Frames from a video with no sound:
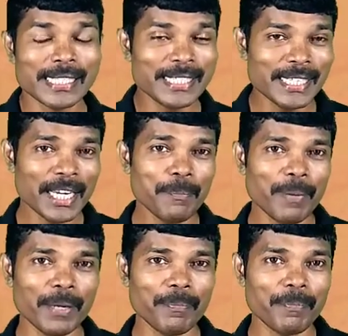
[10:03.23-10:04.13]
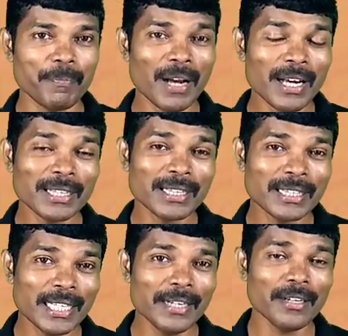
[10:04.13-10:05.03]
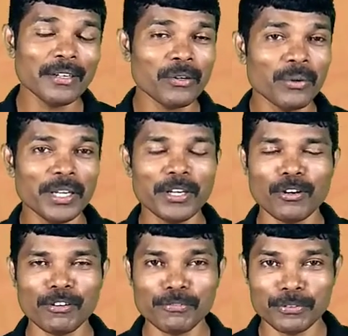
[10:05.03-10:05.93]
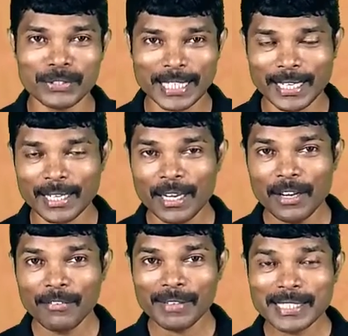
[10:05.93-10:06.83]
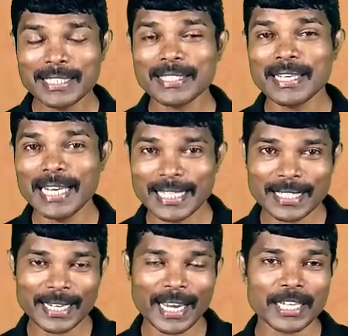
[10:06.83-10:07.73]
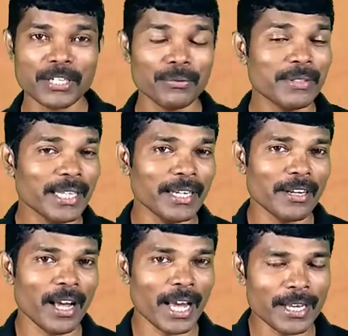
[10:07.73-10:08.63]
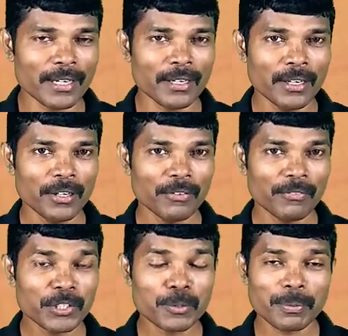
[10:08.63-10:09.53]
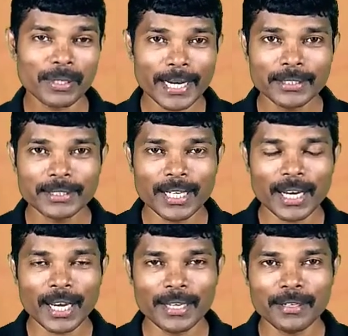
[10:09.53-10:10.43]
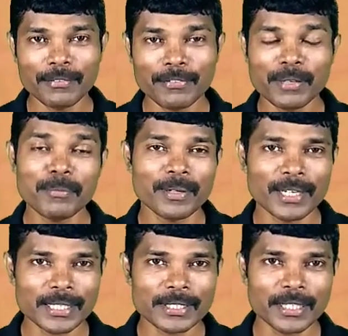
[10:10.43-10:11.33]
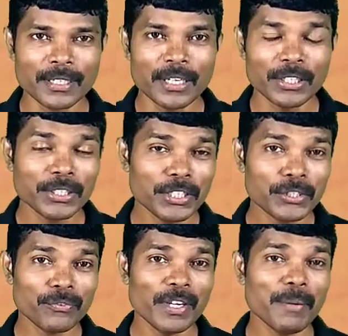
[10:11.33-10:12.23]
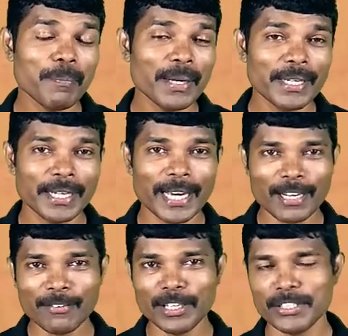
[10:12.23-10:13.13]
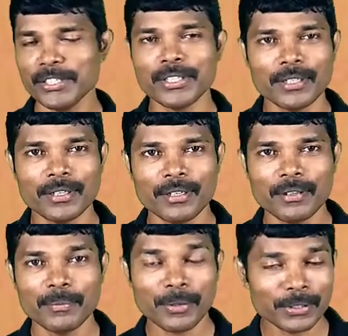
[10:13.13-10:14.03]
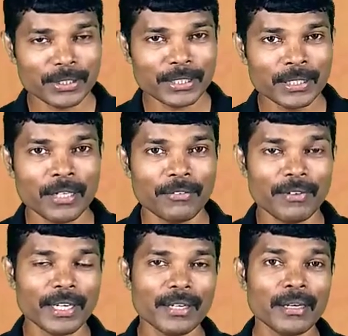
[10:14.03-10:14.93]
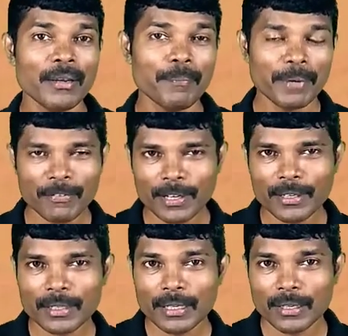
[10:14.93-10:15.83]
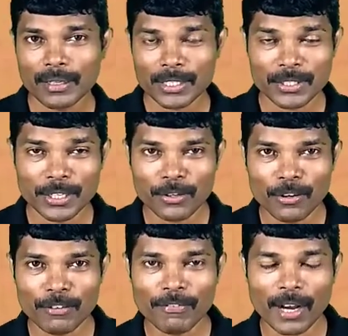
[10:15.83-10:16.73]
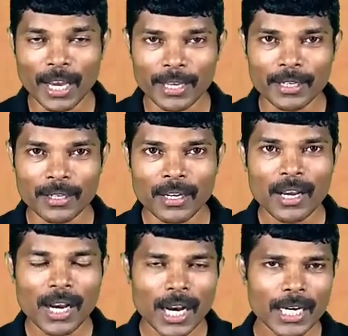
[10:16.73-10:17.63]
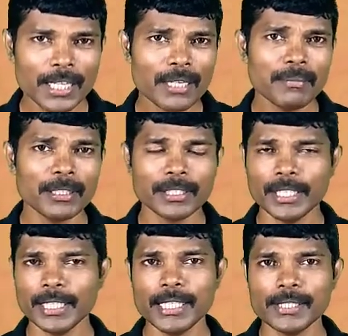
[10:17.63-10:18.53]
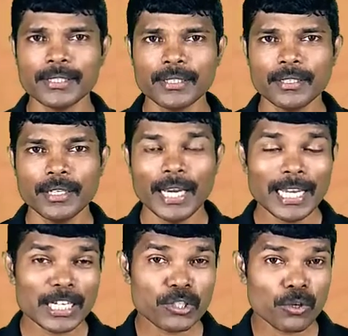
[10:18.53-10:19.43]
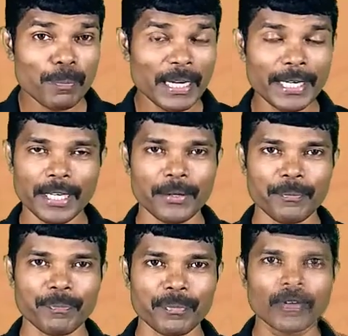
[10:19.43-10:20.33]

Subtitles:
GI pipe, a thin coating of zinc which is less reactive than iron, which protects the iron from rusting. This way, by galvanization process, we can prevent rusting of iron. Another method is electroplating.